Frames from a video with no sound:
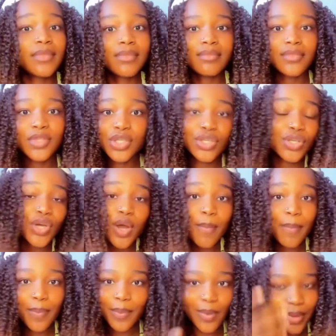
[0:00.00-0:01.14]

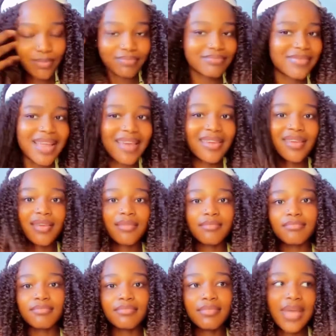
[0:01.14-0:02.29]
job like
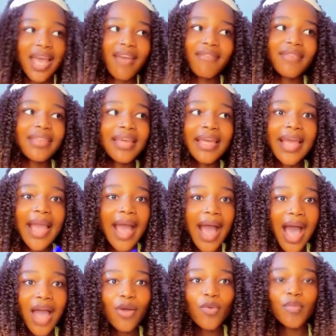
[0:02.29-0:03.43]
every day.
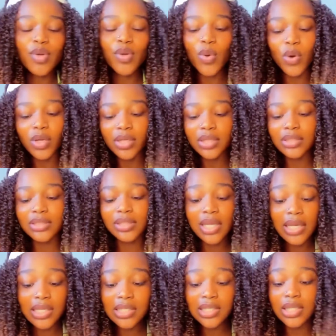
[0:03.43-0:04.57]
I will be calling,
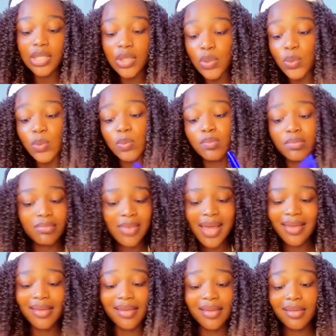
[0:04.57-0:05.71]
texting you.
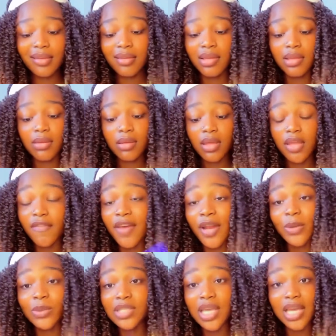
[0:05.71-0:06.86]
Like, if I
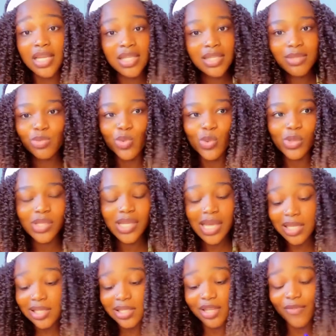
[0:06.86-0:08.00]
don't text, no
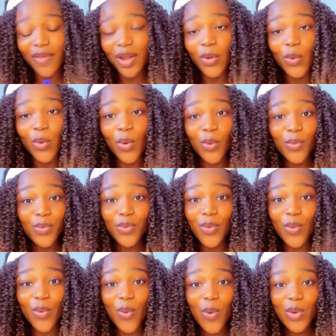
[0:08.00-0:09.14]
text. If I don't call, no
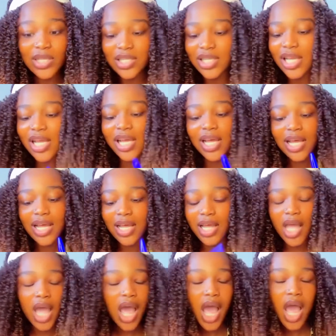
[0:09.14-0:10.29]
calls.
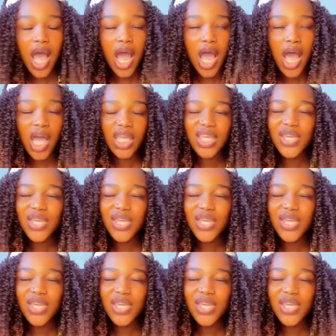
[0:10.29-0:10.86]
You